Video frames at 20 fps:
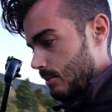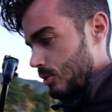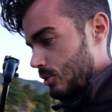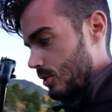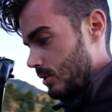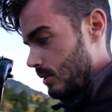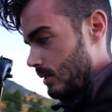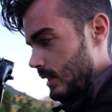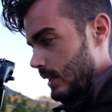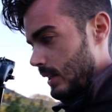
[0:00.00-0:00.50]

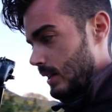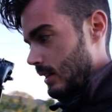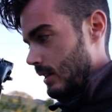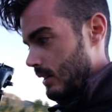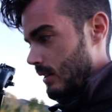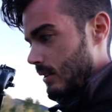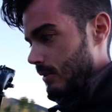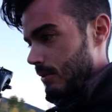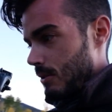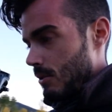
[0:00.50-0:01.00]
shooting
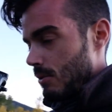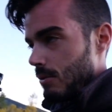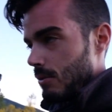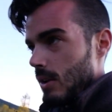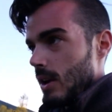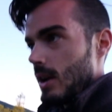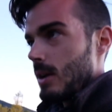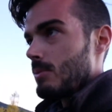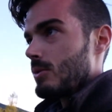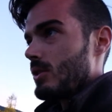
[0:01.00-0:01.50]
a few
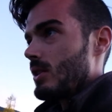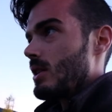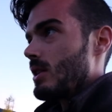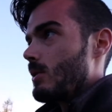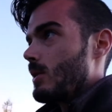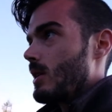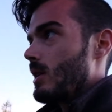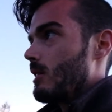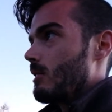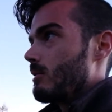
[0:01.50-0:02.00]
frames
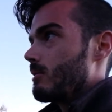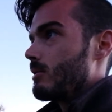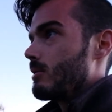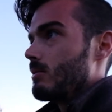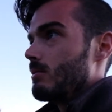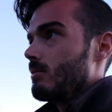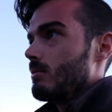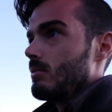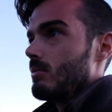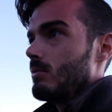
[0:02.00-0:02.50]
anywhere
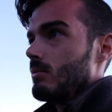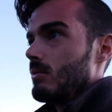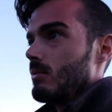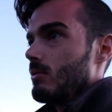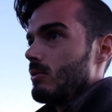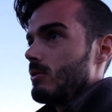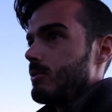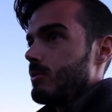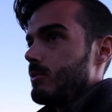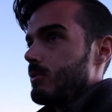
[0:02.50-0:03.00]
from